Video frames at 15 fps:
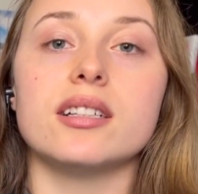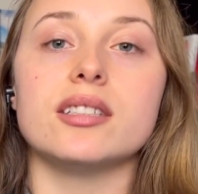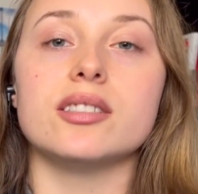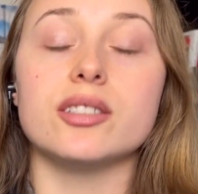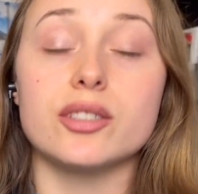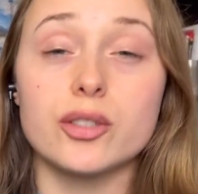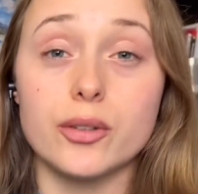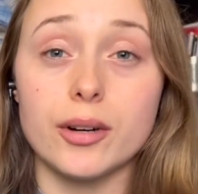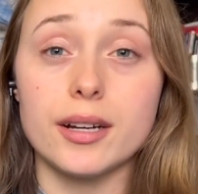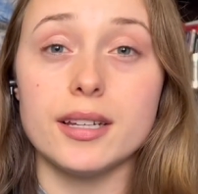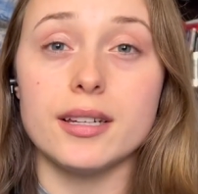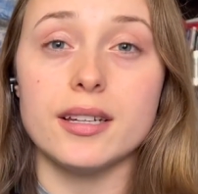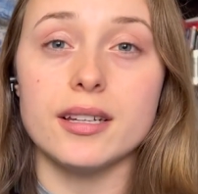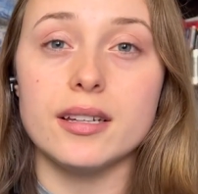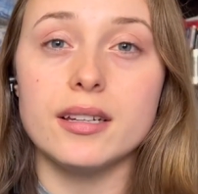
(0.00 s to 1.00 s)

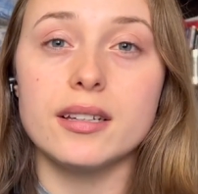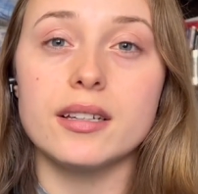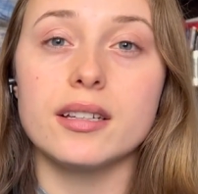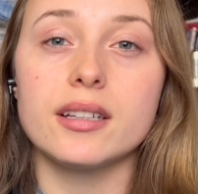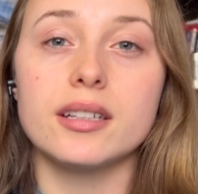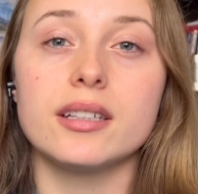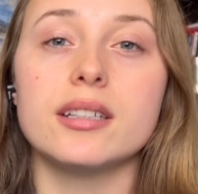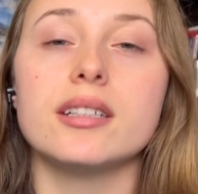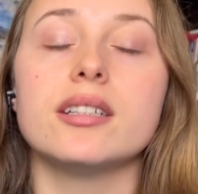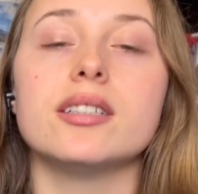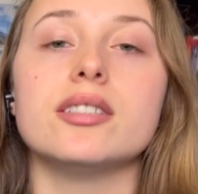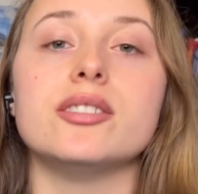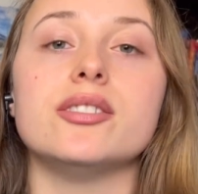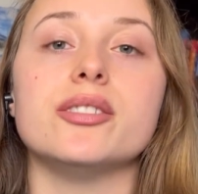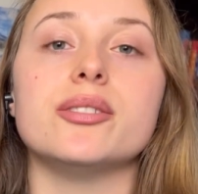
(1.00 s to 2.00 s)
discredited
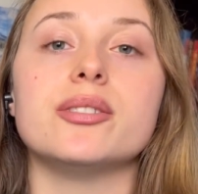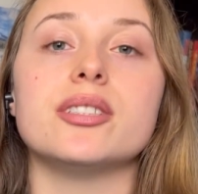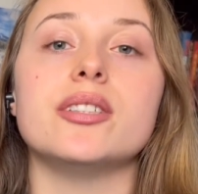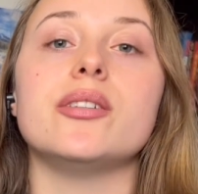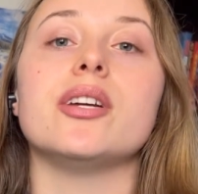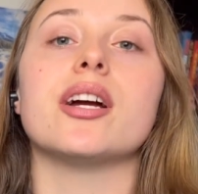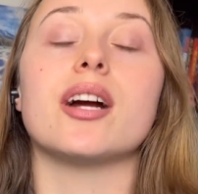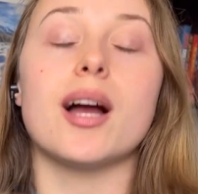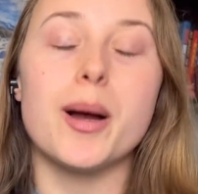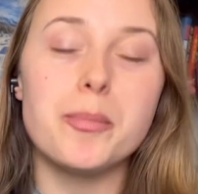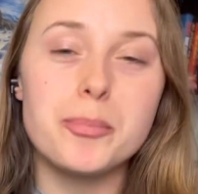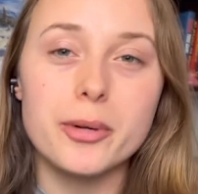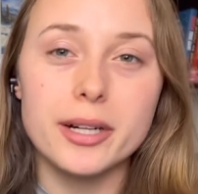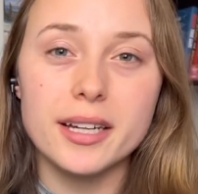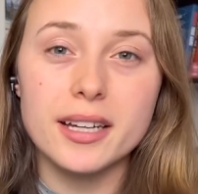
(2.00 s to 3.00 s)
due to your
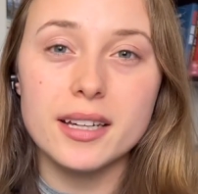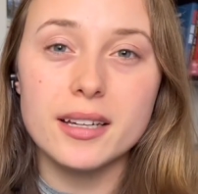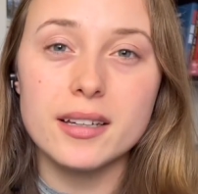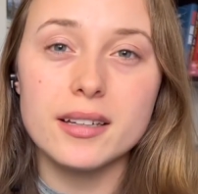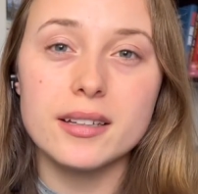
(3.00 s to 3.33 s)
upbringing,